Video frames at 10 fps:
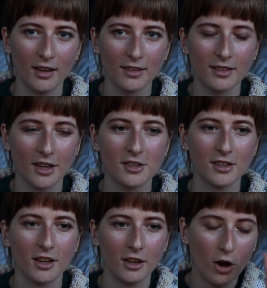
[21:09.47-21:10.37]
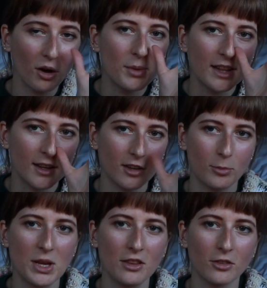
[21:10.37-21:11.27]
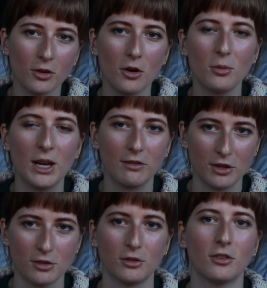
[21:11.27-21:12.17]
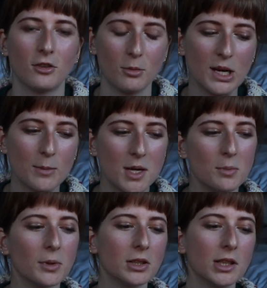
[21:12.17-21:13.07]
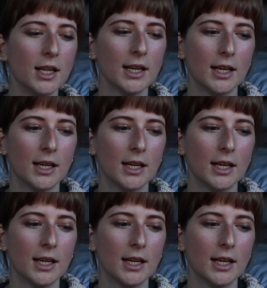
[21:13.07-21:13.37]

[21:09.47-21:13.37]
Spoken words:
such a hobby that has been so beneficial to so many people,